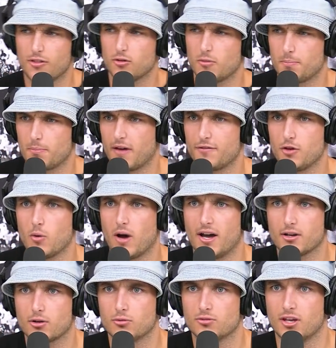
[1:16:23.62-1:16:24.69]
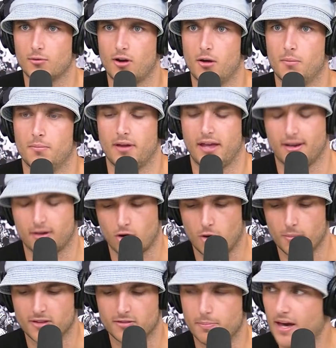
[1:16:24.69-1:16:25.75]
there was a few articles getting around and
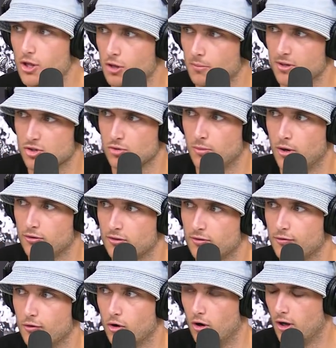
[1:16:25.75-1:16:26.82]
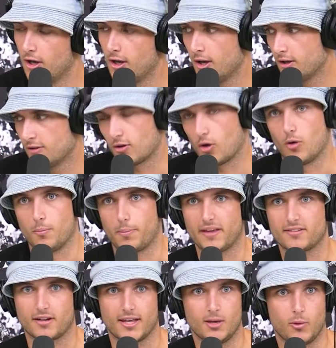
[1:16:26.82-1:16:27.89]
comments bashing Mitchell Moses for. So
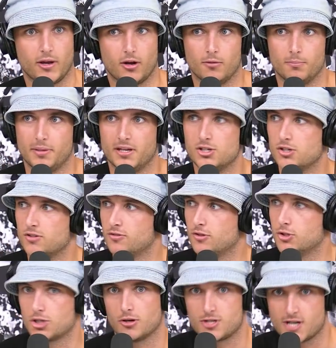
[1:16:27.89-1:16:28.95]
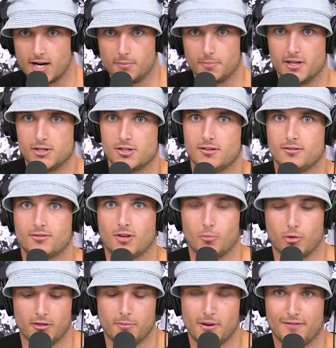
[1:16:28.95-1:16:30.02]
basically, he went on Benji's new show. Shout out Benji. Stop
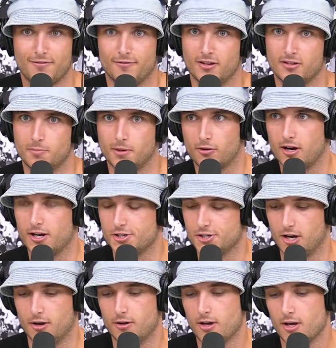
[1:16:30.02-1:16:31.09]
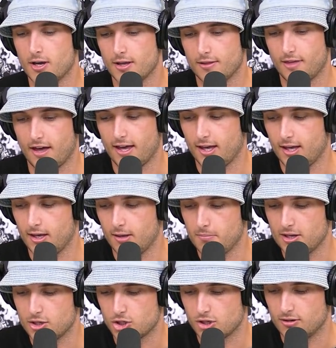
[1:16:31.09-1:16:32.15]
wearing the puffer vest, but great show. They
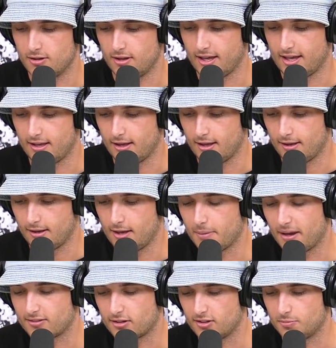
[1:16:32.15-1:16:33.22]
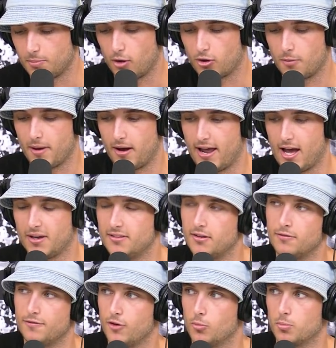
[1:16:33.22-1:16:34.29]
mentioned he basically spoke about how he
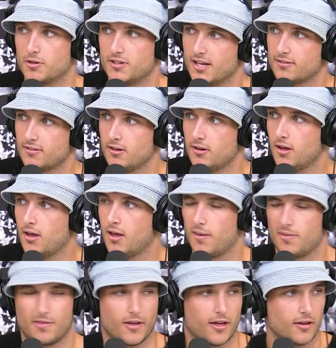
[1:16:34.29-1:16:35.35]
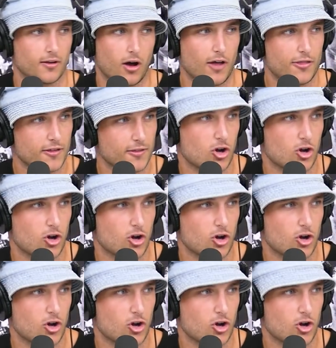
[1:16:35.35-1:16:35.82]
didn't feel protected. I think the